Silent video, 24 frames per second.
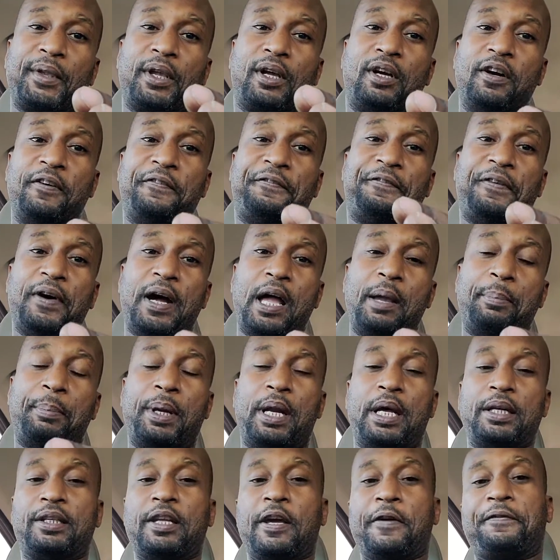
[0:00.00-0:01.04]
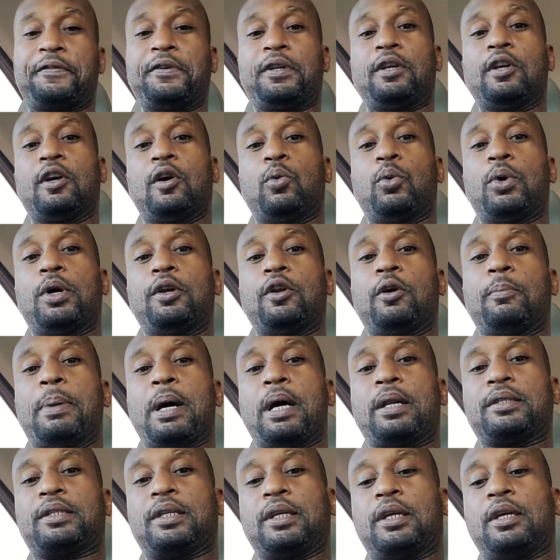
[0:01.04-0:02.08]
good fight, but I definitely don't want
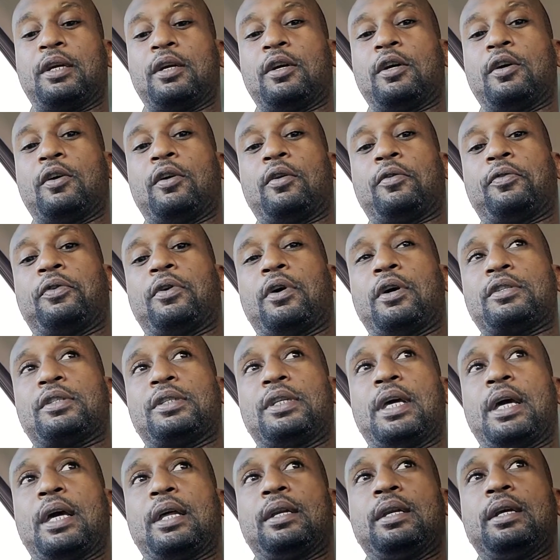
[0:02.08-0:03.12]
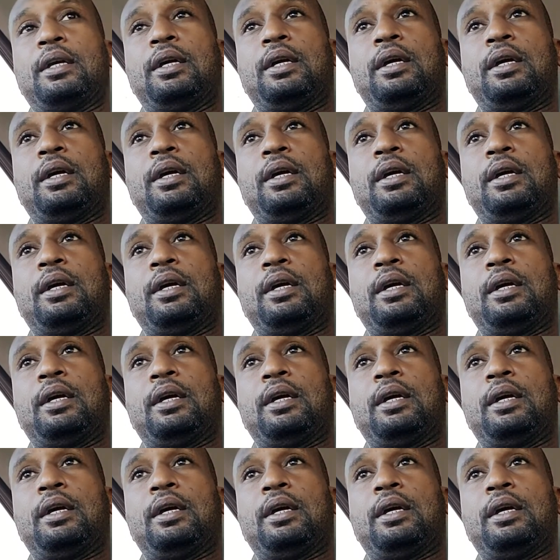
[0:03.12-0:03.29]
nobody to get hurt as far as that.